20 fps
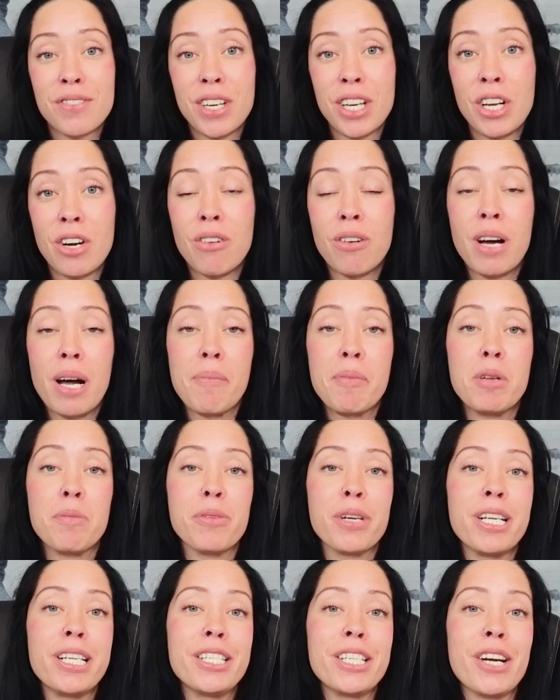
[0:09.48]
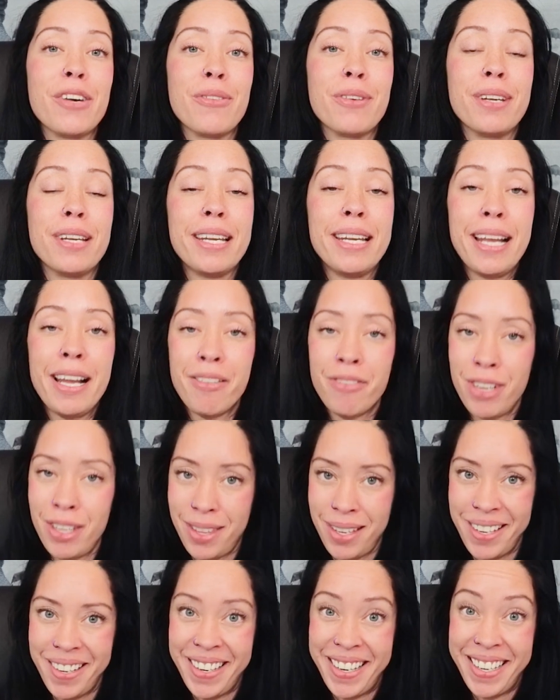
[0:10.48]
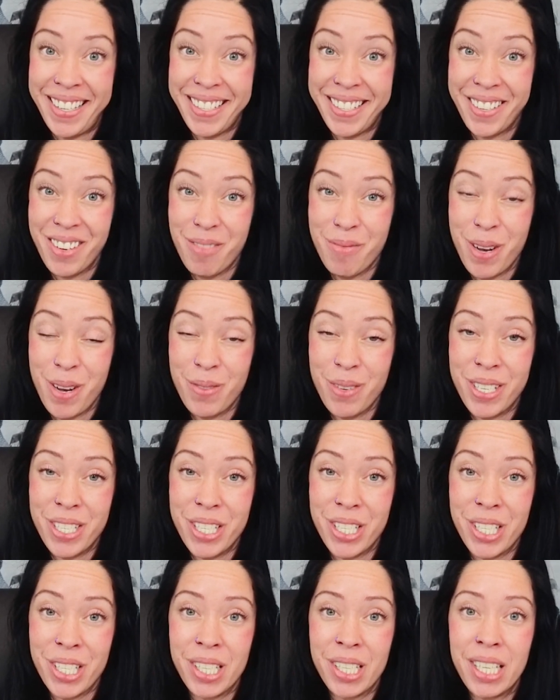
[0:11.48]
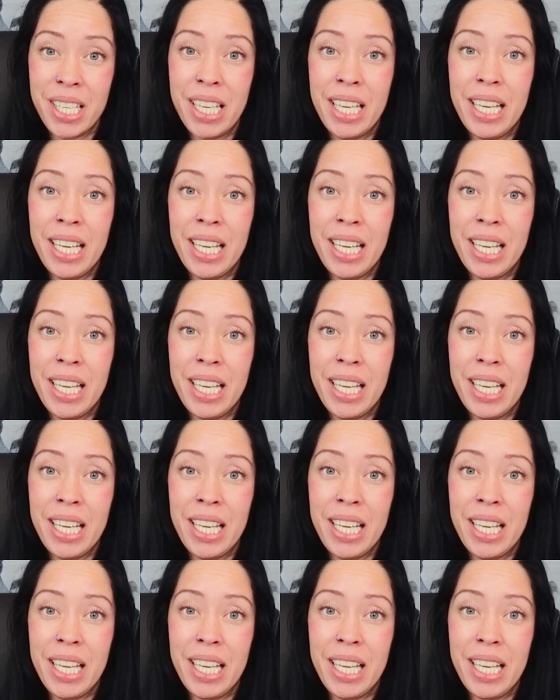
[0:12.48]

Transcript: video, I'm gonna break down everything you need to know about winter,